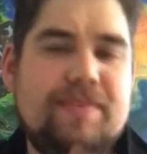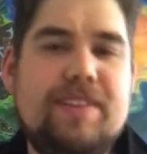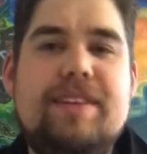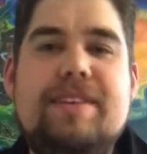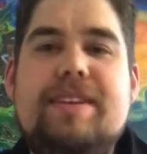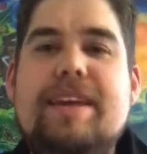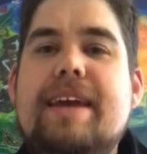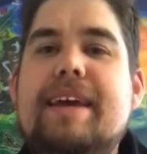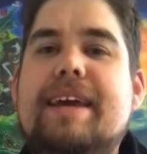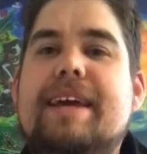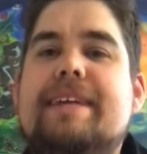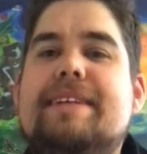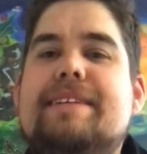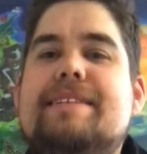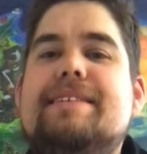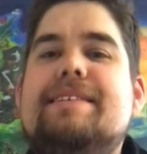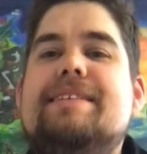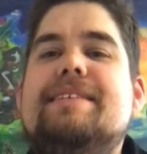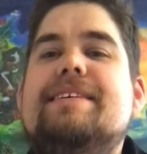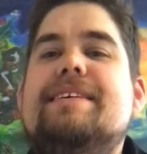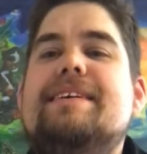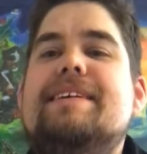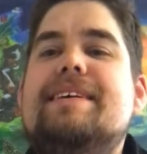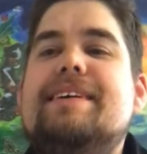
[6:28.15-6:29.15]
Dang it.
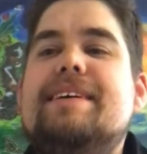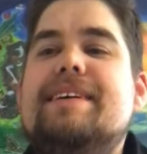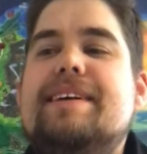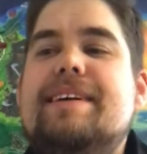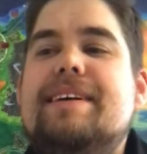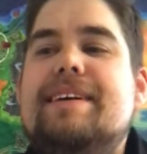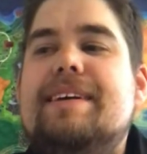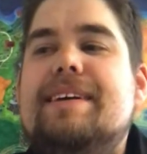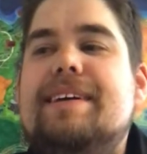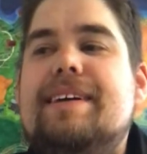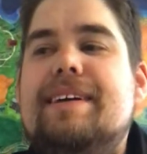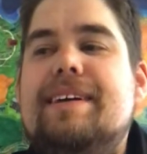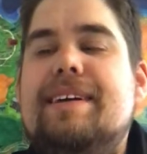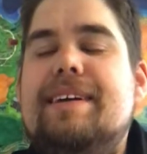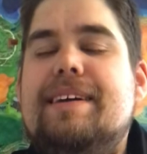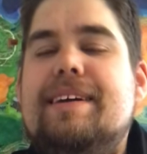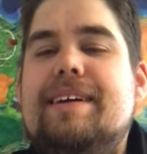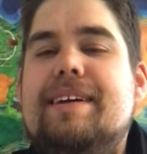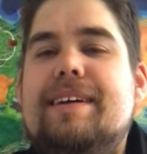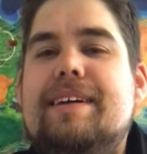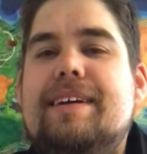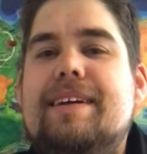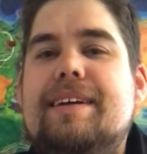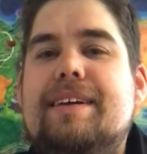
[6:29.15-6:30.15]

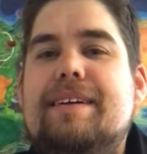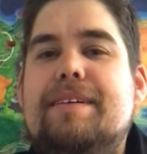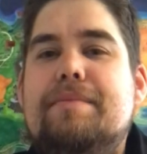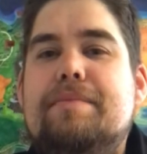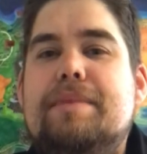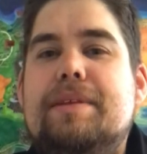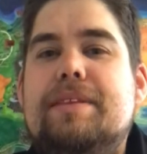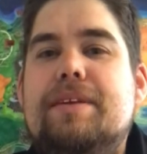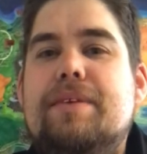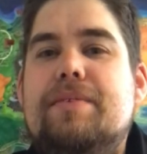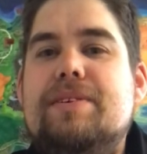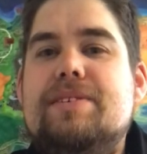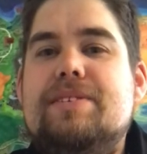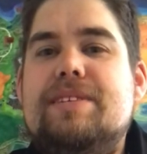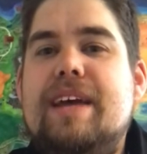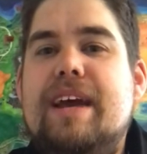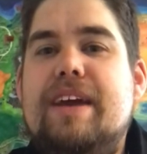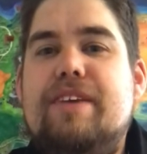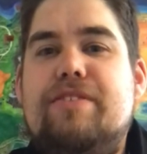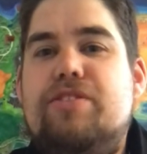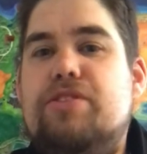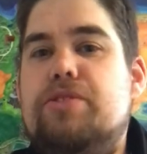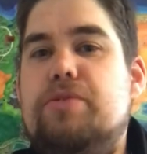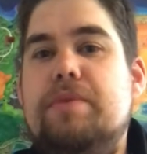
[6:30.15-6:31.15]
But there was
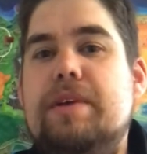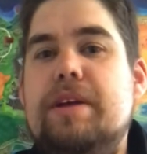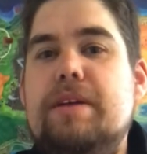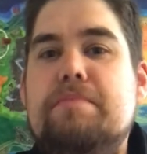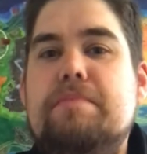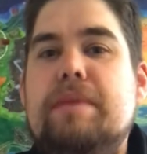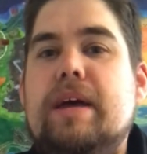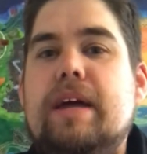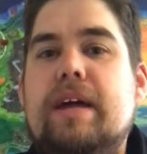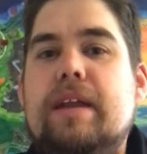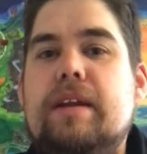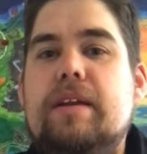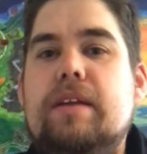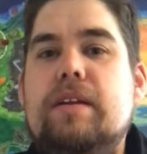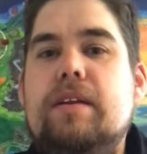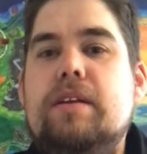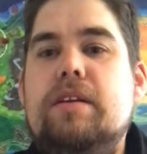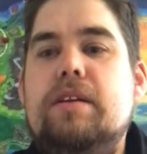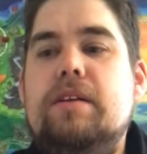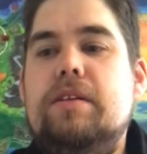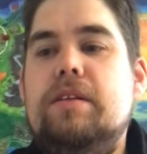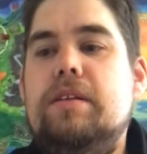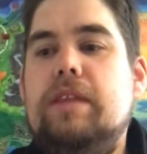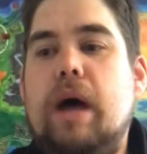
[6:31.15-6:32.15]
like 4 men
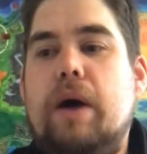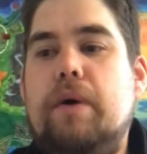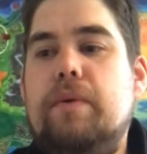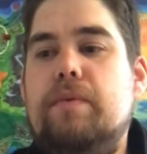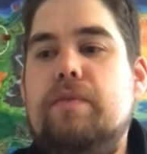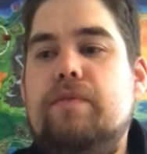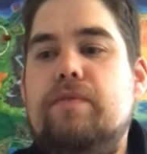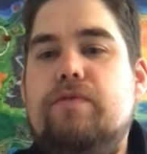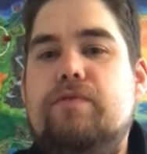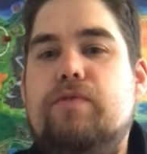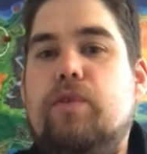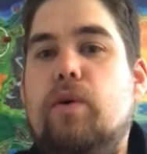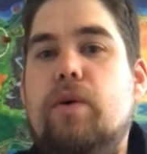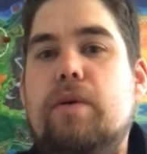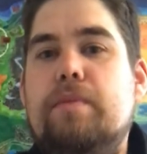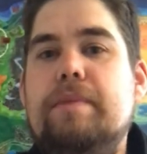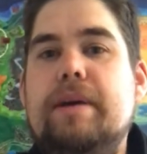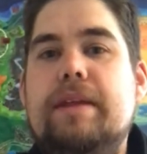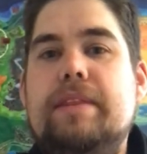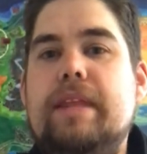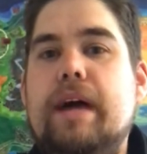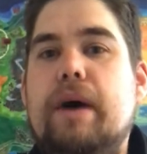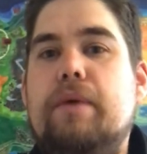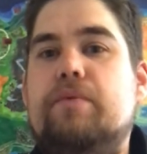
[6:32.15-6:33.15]

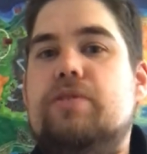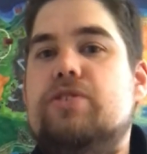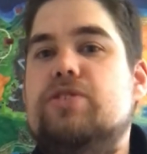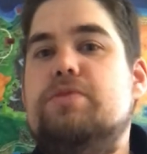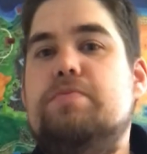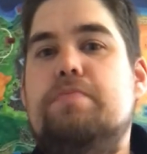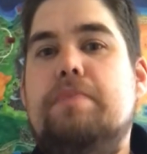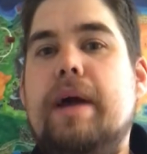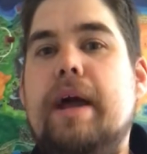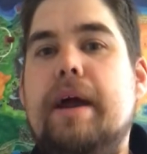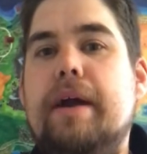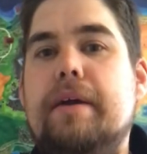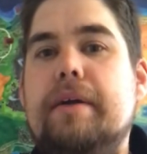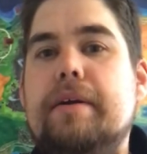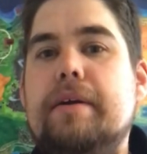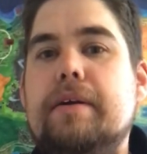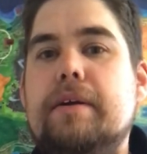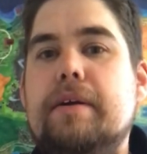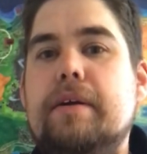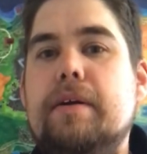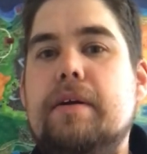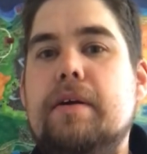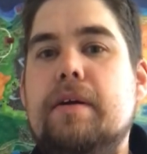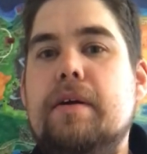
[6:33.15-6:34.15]
that were spared.
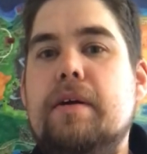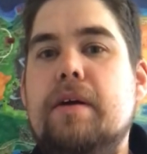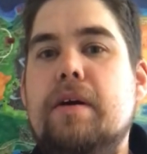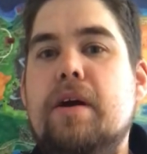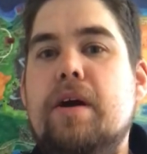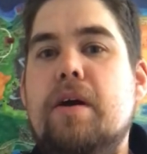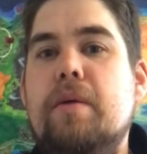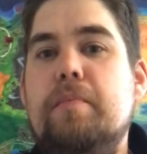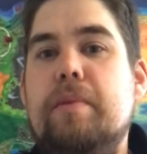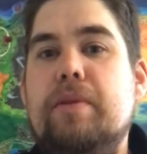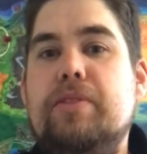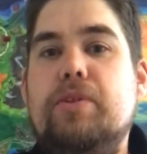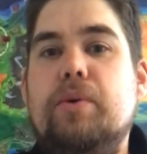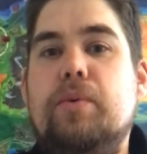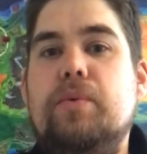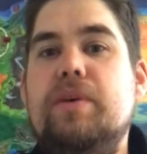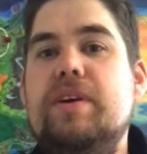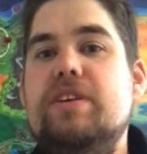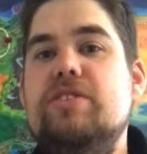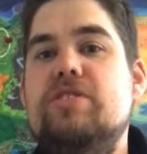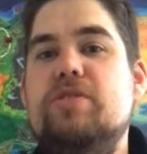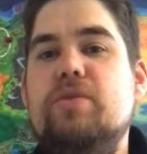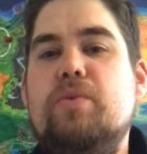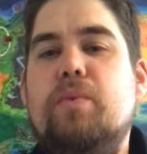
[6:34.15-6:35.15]
But the
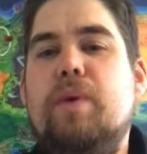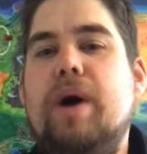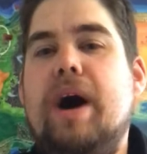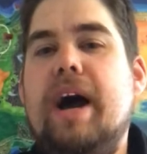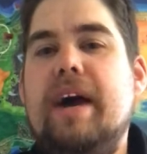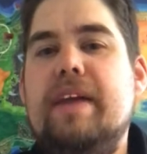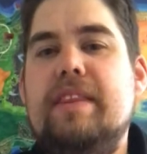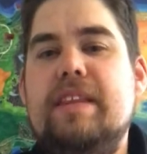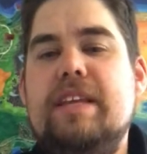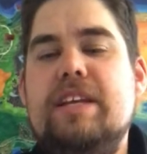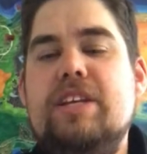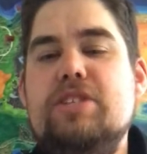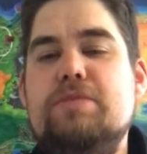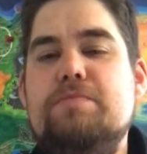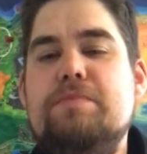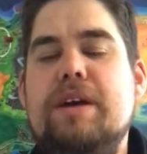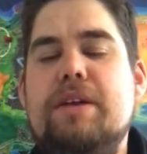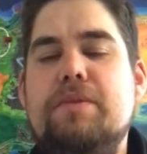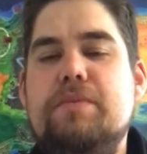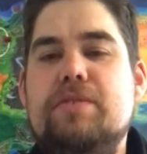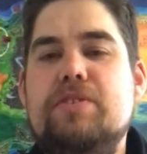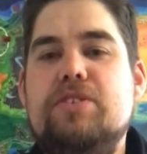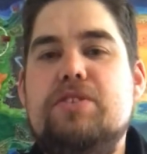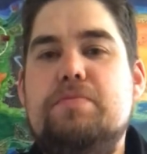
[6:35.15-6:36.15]
reason why these
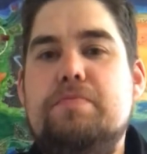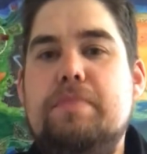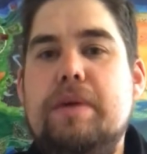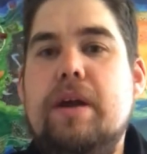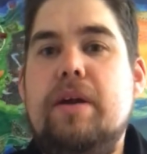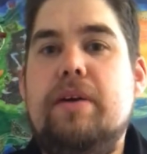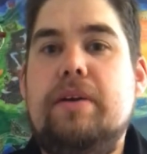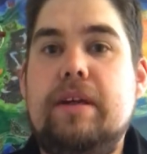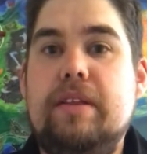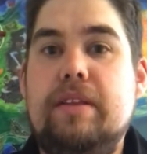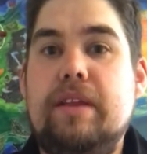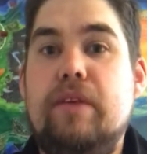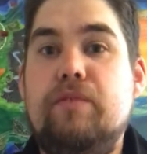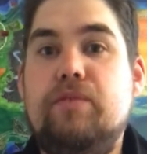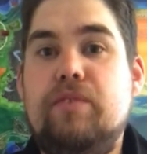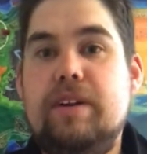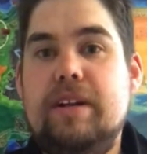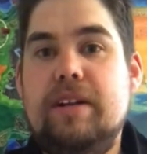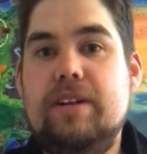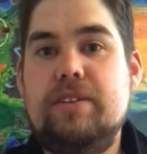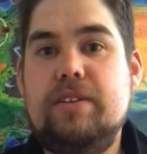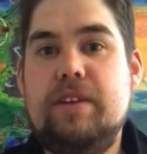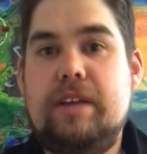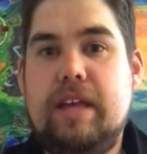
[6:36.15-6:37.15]
men were spared and everyone
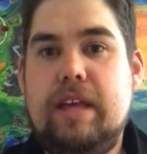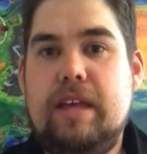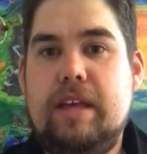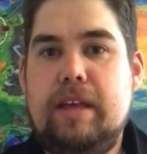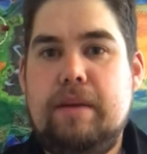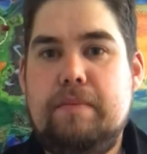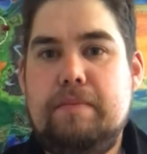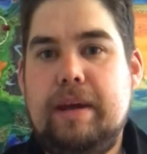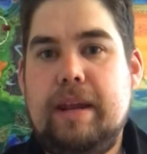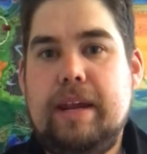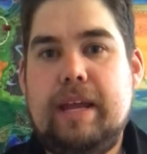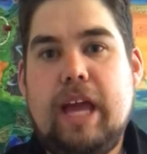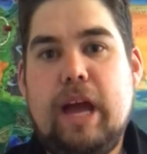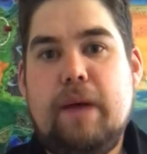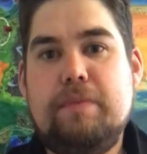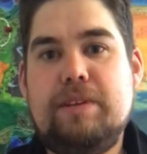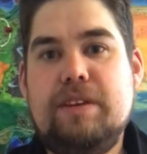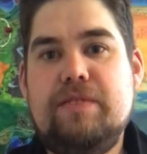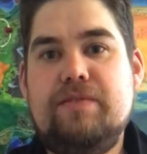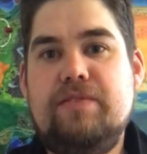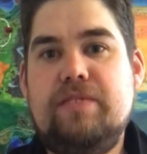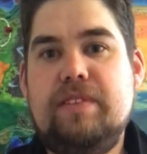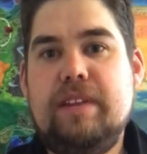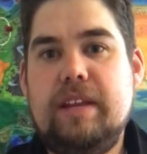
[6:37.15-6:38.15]
else, that
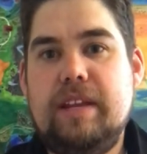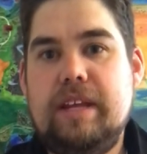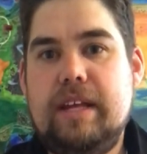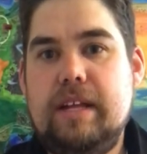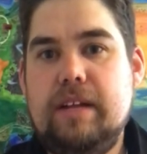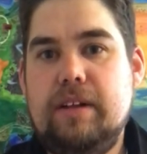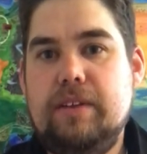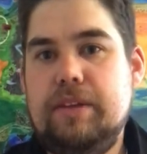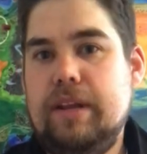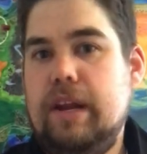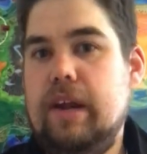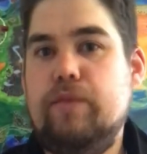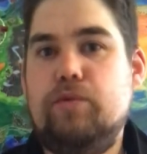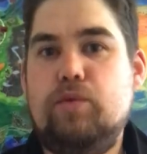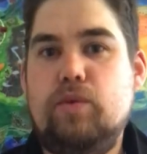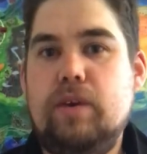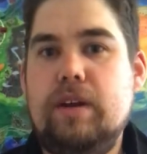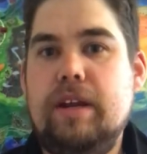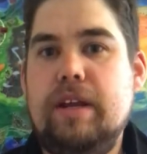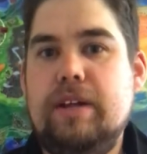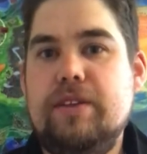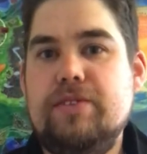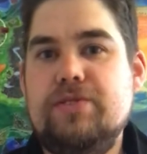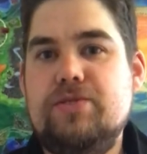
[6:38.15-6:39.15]
Captain Flint killed
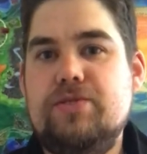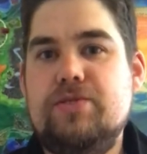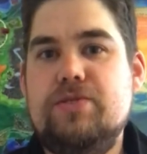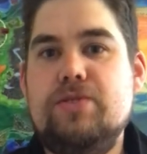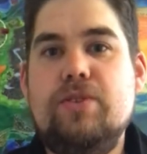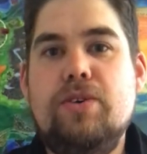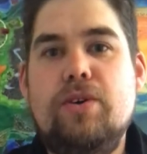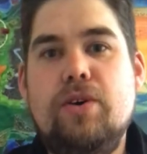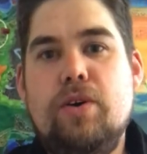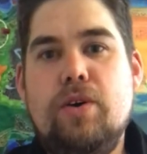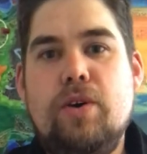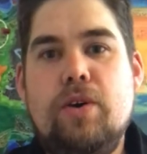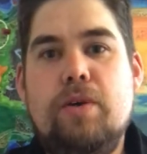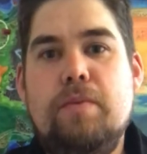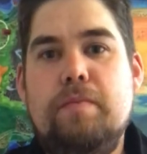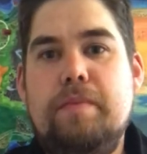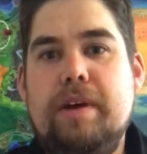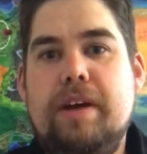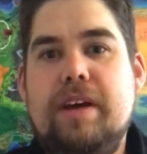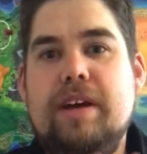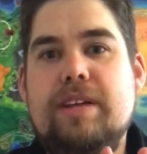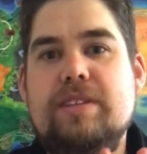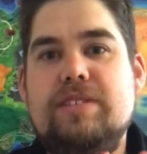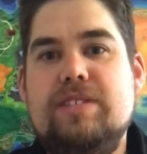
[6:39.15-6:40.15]
everyone else,
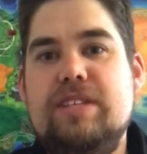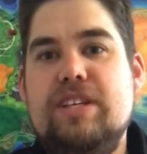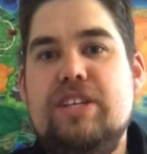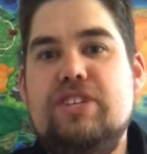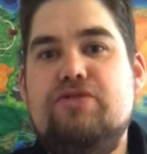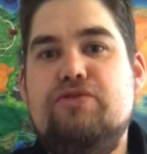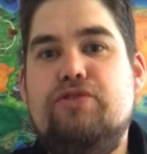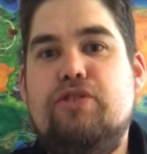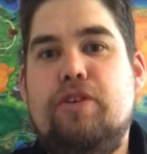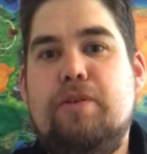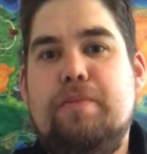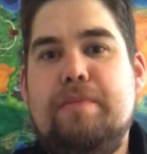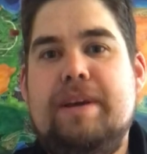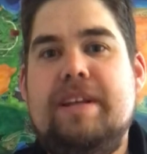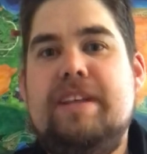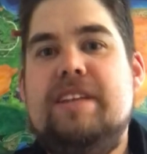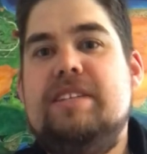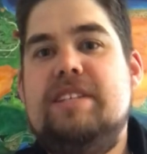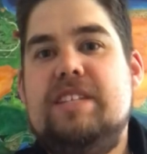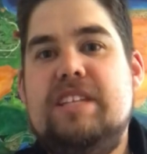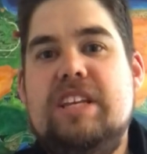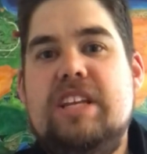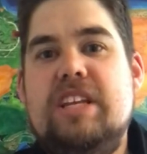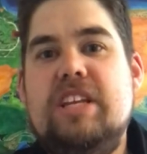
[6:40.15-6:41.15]
because these 4 men
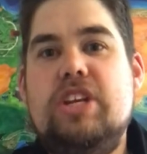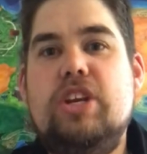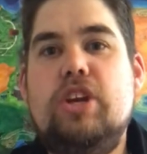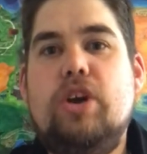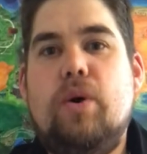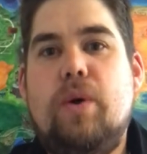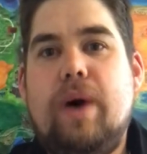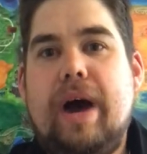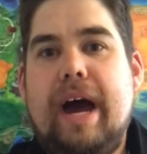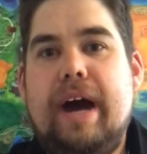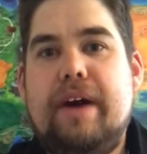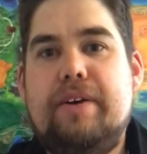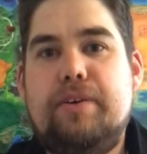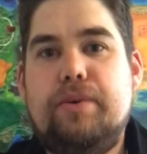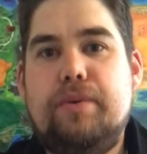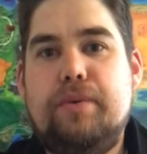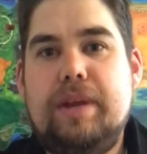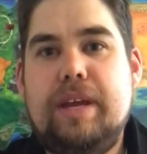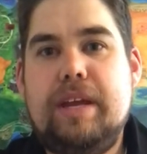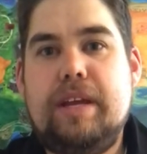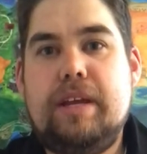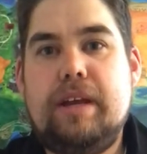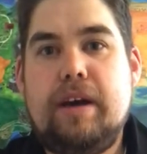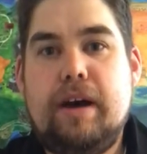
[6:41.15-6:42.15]
didn't know how to
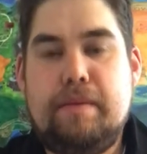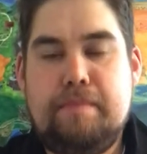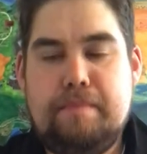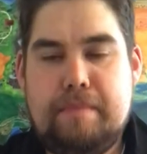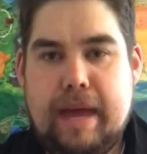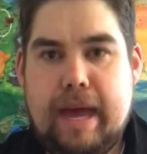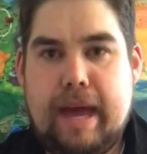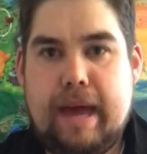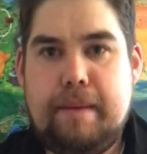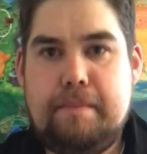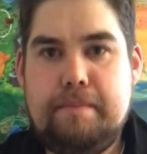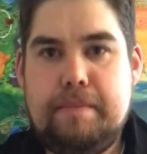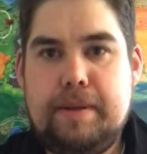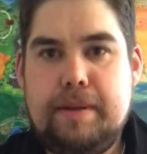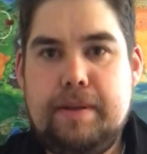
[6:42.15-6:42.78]
read a map.